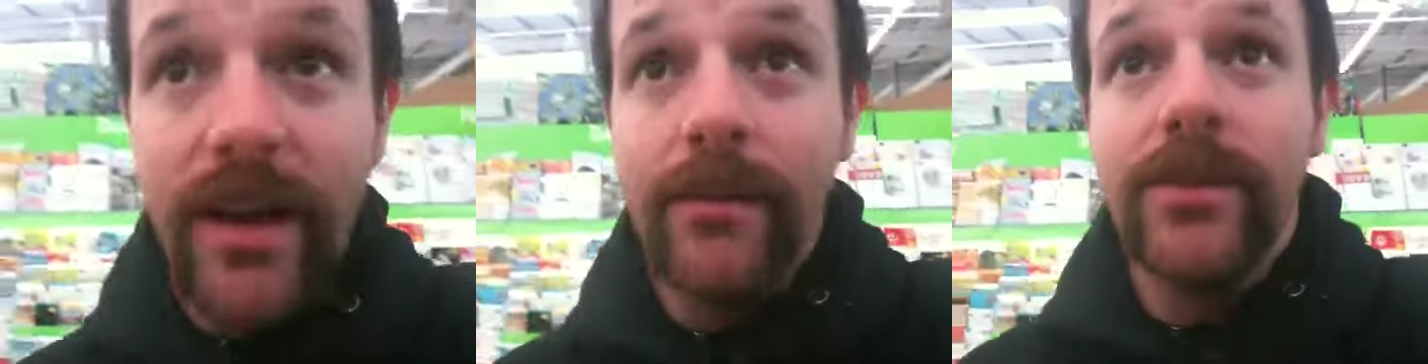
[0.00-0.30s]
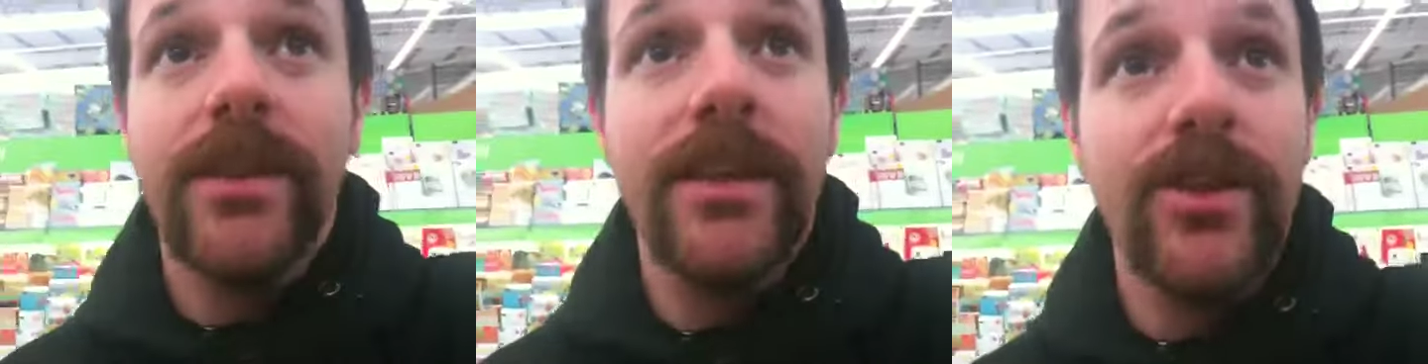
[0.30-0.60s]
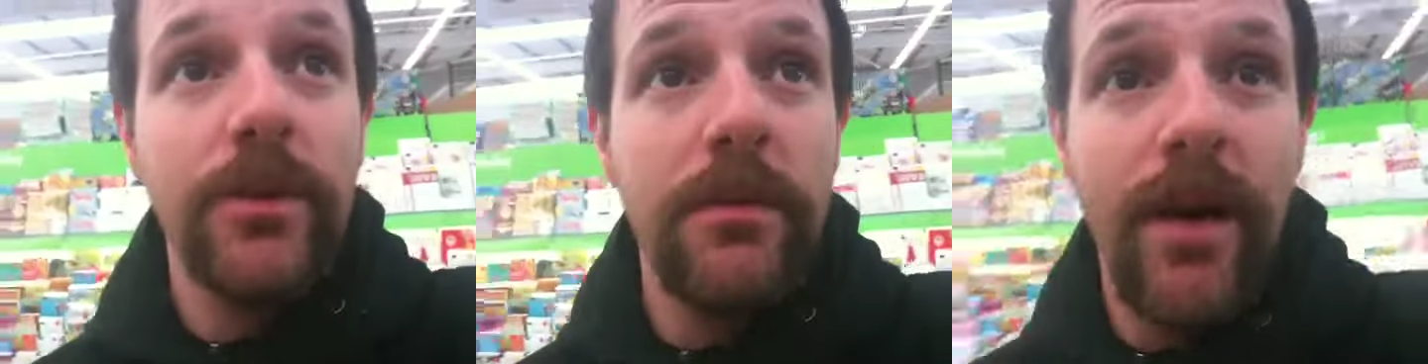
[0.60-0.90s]
I come to the
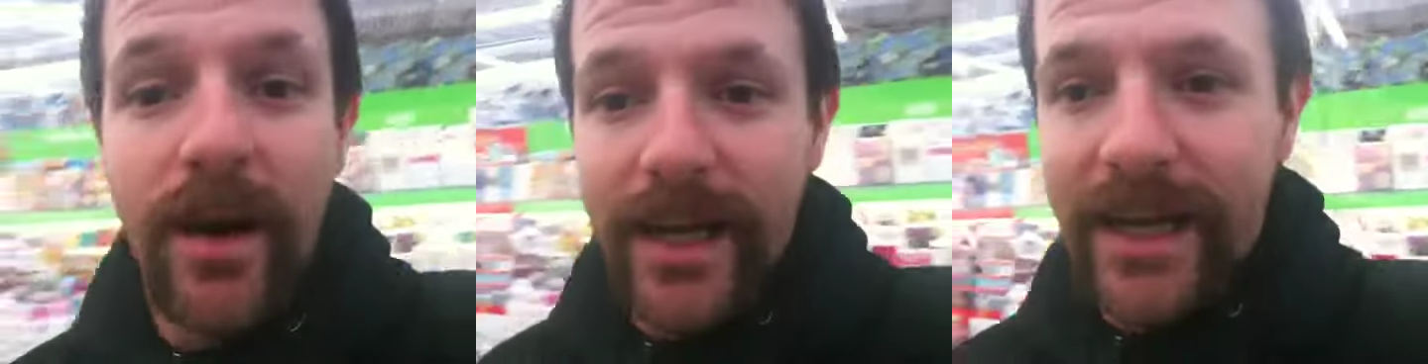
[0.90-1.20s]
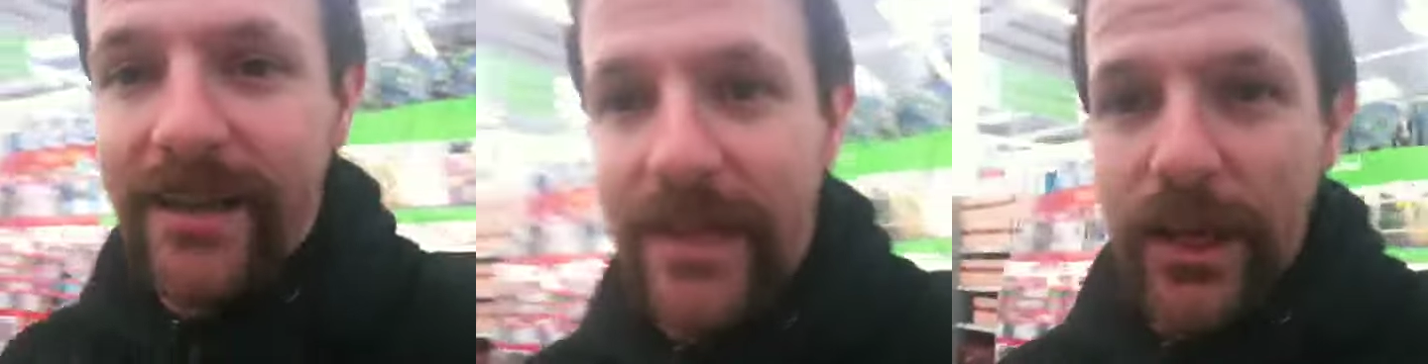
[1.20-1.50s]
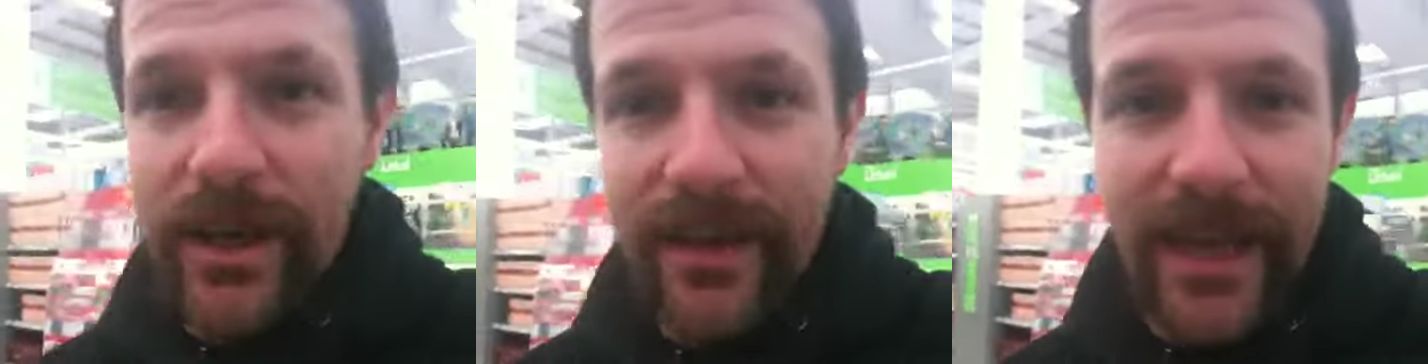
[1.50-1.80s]
supermarket is
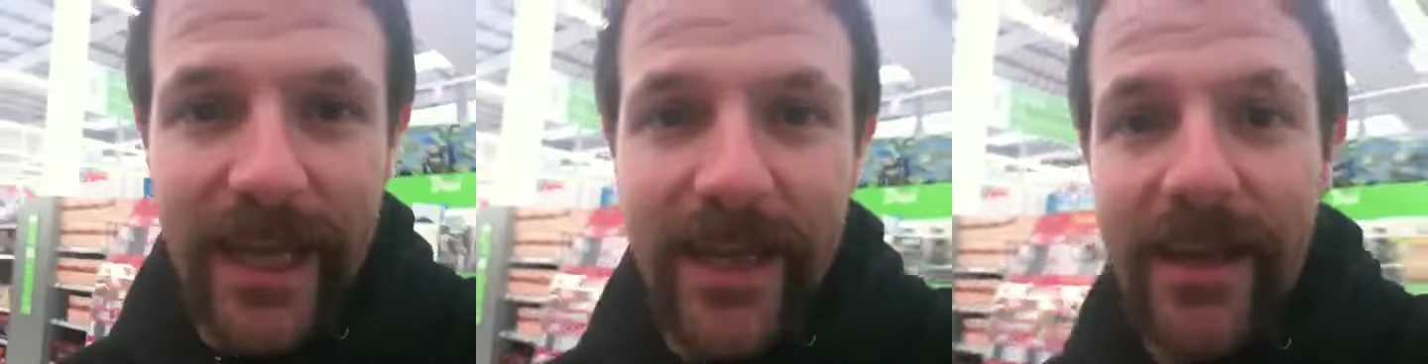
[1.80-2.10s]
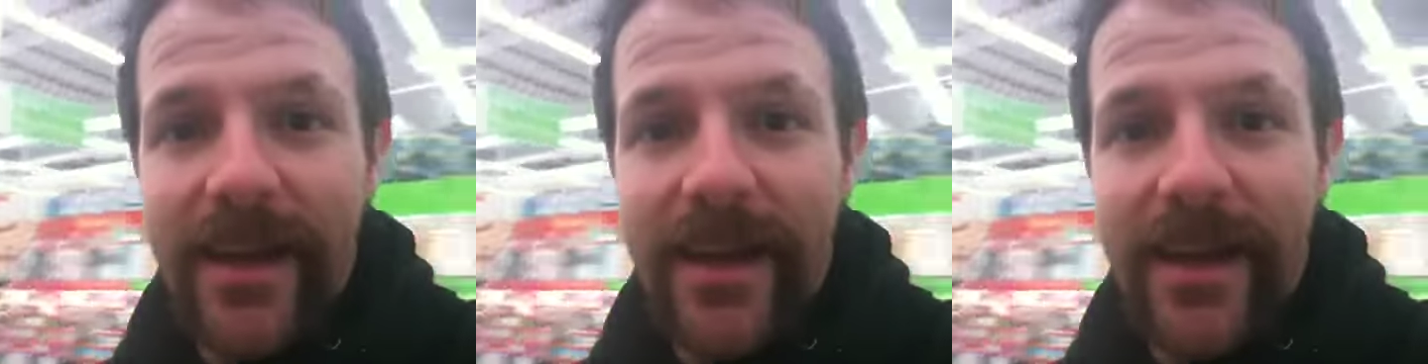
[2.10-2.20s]
look at the